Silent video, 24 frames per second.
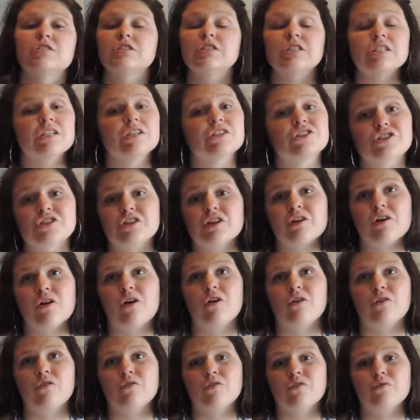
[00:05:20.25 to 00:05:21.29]
To each their
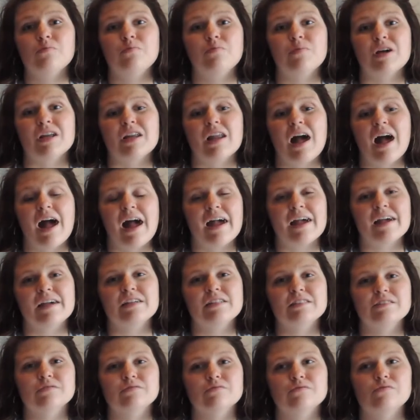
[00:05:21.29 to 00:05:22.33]
own, but
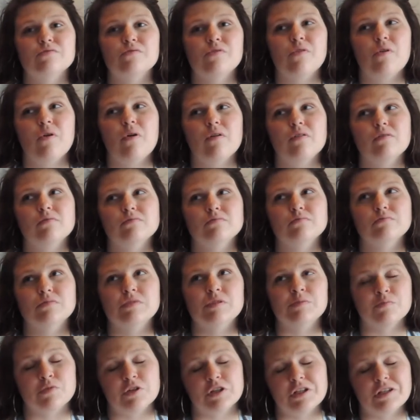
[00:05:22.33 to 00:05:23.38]
I
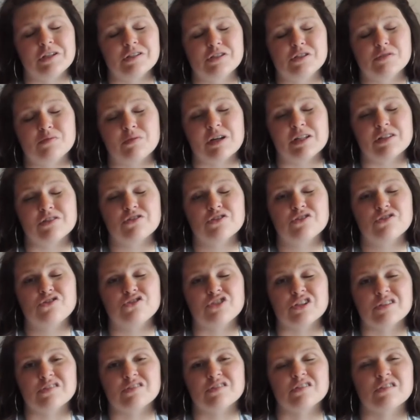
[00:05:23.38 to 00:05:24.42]
am bringing sweats
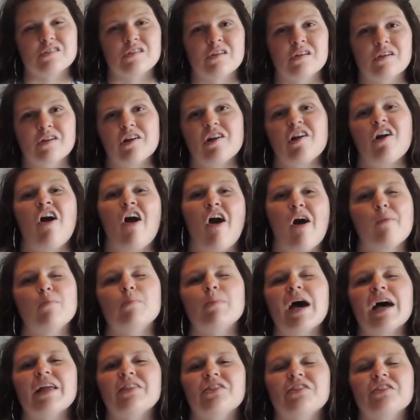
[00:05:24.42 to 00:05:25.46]
just to
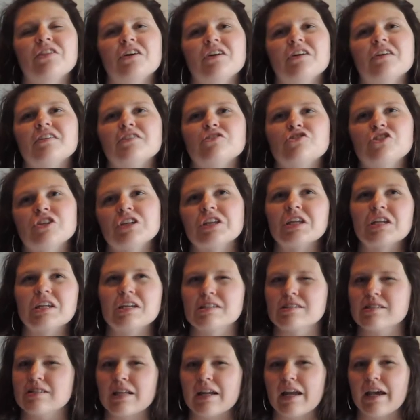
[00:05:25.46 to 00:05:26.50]
combat the
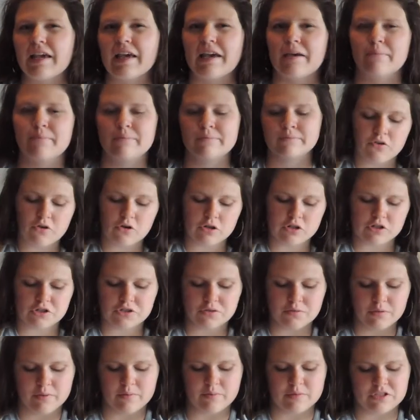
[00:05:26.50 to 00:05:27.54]
chilliness that I get. For
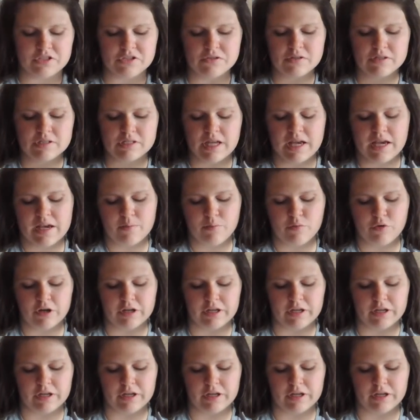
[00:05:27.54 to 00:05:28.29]
swimsuits, I am